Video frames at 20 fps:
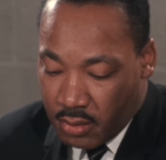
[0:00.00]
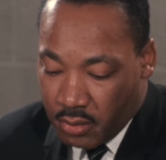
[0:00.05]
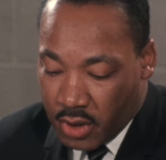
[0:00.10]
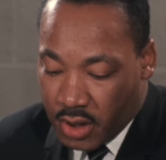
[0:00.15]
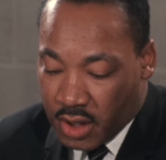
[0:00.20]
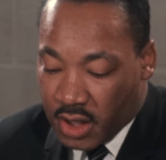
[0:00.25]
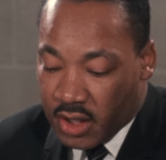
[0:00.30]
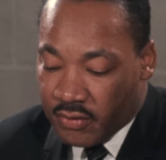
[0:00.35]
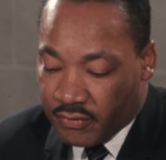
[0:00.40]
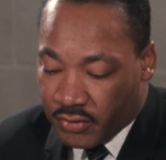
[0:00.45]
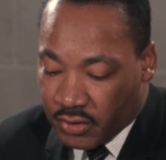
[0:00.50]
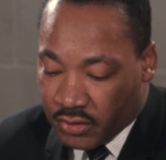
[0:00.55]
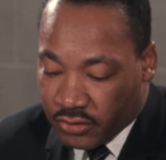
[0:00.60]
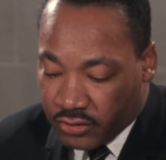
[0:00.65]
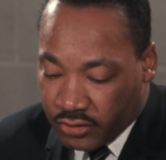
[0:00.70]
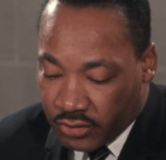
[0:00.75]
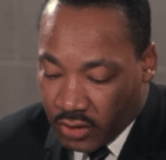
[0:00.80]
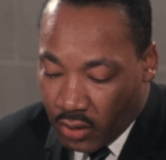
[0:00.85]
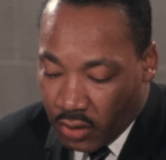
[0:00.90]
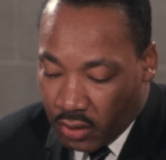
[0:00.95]
But even
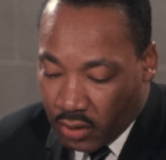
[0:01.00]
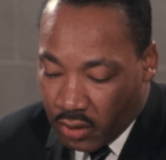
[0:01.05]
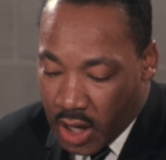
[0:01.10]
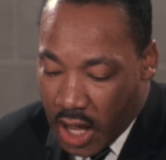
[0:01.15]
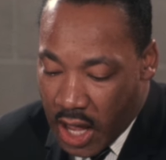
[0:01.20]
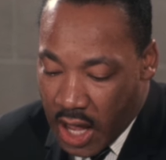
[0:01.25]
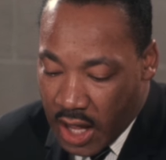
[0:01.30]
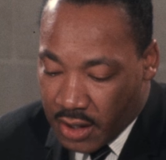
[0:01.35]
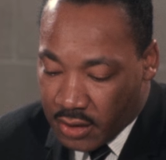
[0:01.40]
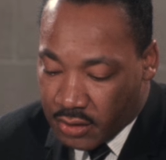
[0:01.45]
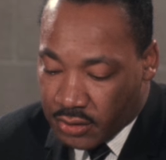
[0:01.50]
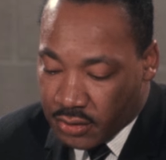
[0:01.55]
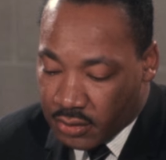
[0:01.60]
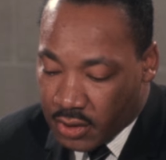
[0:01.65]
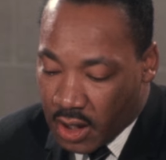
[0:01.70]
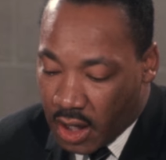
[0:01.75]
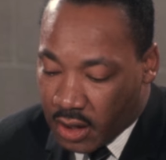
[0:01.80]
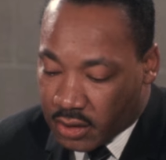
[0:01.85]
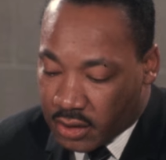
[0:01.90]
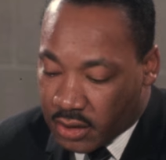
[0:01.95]
so, I do
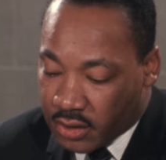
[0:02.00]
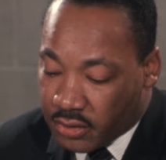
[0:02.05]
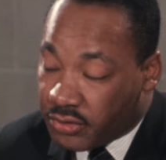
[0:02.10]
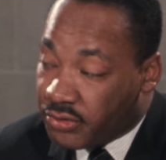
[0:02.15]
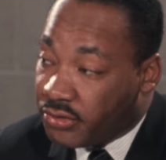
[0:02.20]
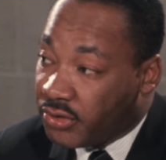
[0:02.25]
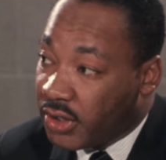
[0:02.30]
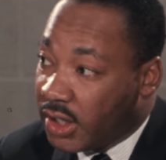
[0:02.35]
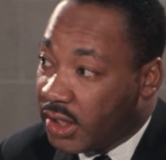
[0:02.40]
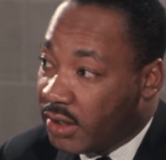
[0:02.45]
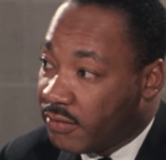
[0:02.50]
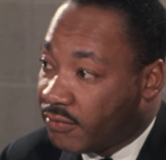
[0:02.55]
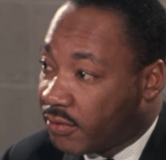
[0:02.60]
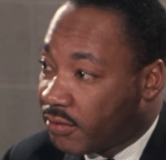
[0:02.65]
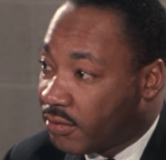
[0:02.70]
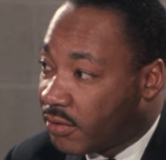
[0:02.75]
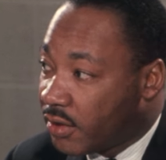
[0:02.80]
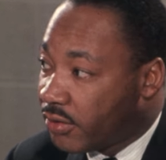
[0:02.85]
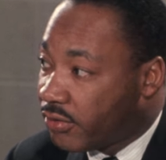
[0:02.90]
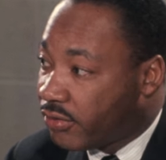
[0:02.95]
not conceive
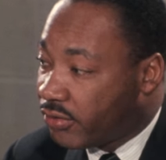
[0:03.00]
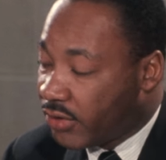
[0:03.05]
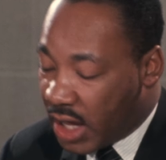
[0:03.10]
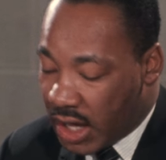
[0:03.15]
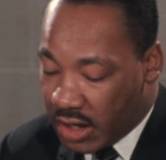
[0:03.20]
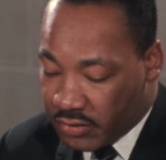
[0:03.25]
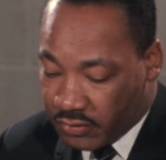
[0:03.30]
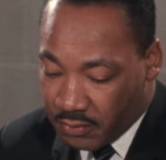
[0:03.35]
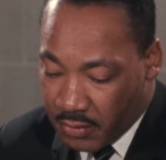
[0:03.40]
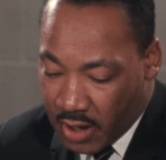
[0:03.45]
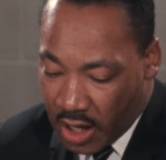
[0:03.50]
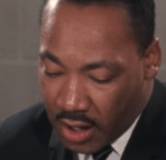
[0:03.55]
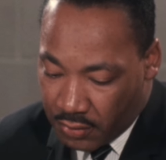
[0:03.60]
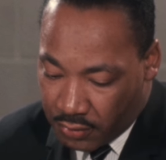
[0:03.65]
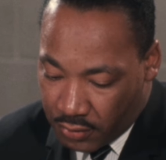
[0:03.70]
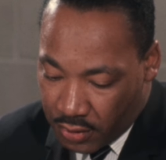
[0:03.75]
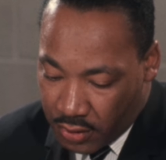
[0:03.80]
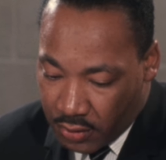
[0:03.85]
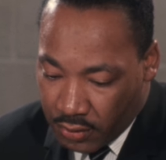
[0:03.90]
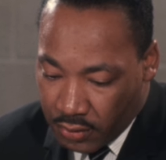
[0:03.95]
of this as my
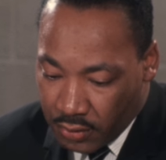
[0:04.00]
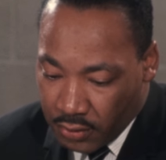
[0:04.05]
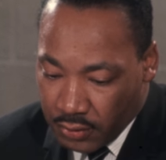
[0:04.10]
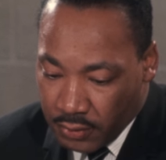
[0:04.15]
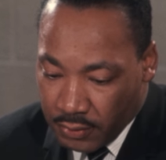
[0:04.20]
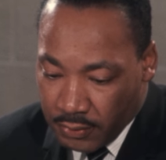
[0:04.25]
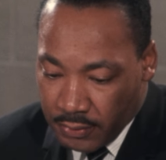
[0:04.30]
role.